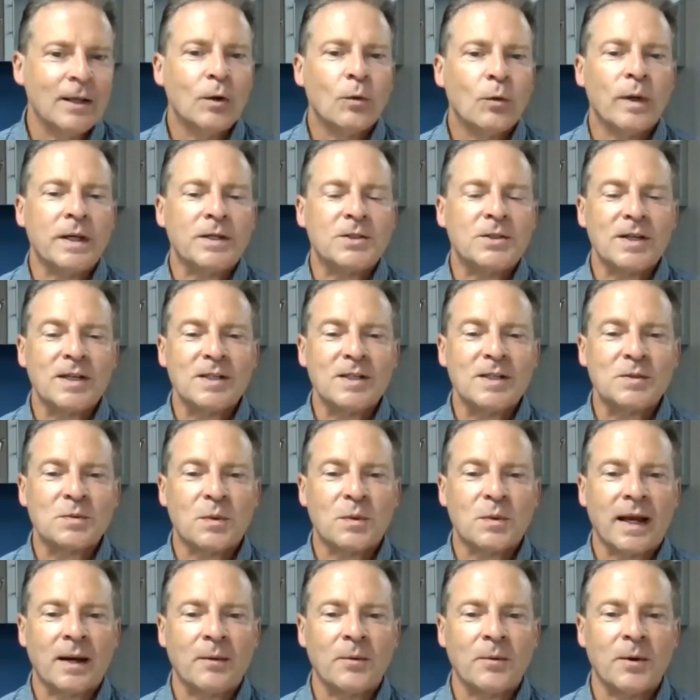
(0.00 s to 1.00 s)
which is
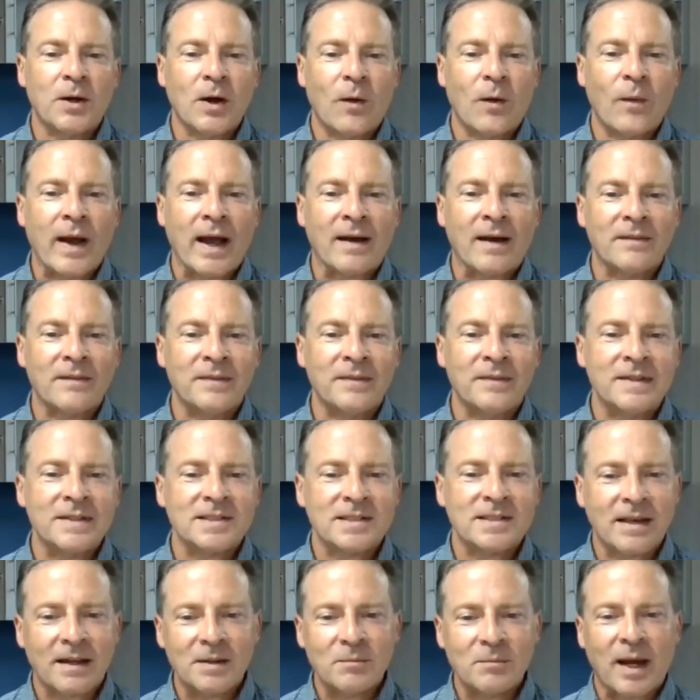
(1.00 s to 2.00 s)
when I would go out in the
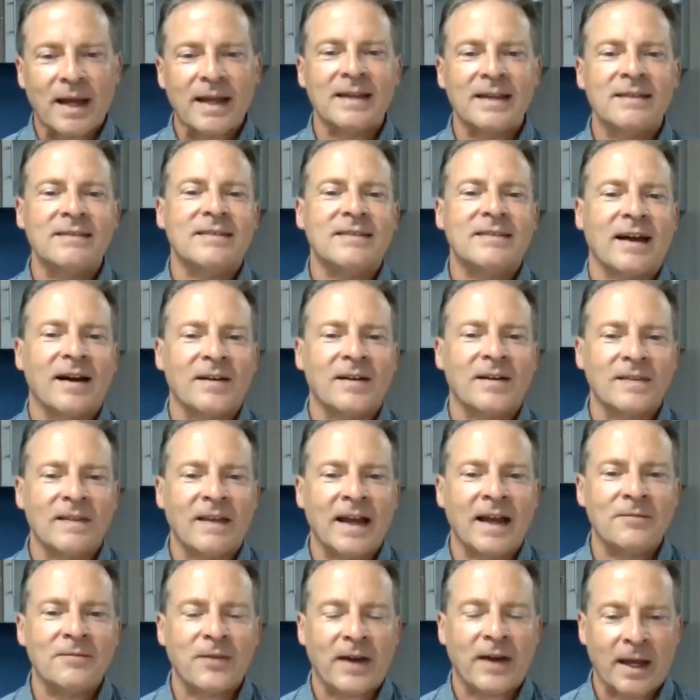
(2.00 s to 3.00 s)
sun my entire
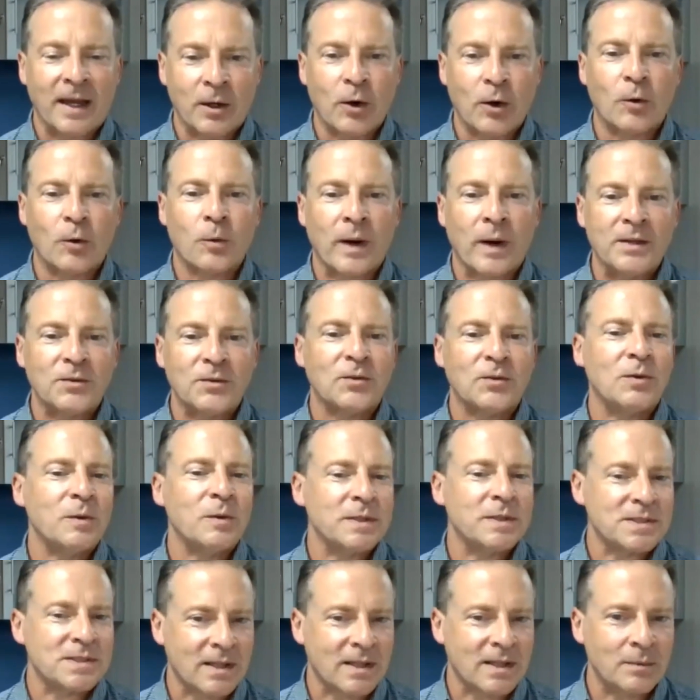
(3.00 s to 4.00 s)
life, I go right to
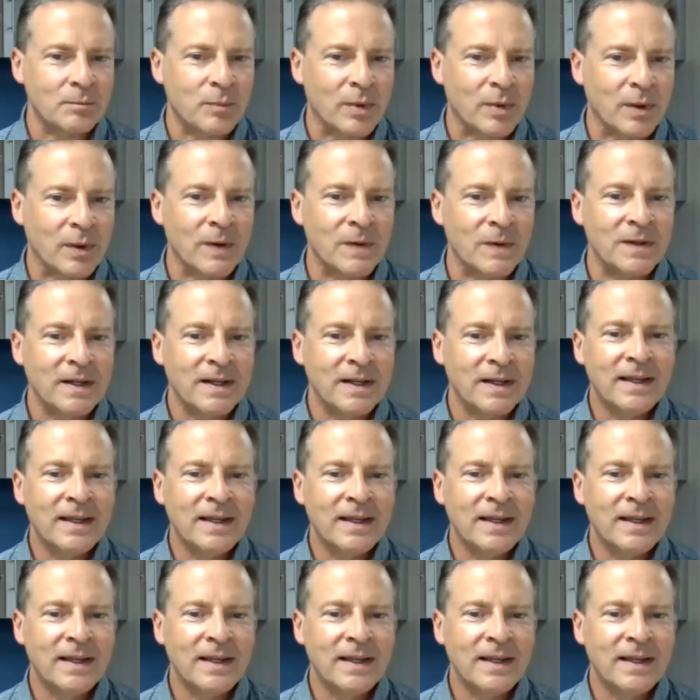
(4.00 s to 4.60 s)
a sunburn.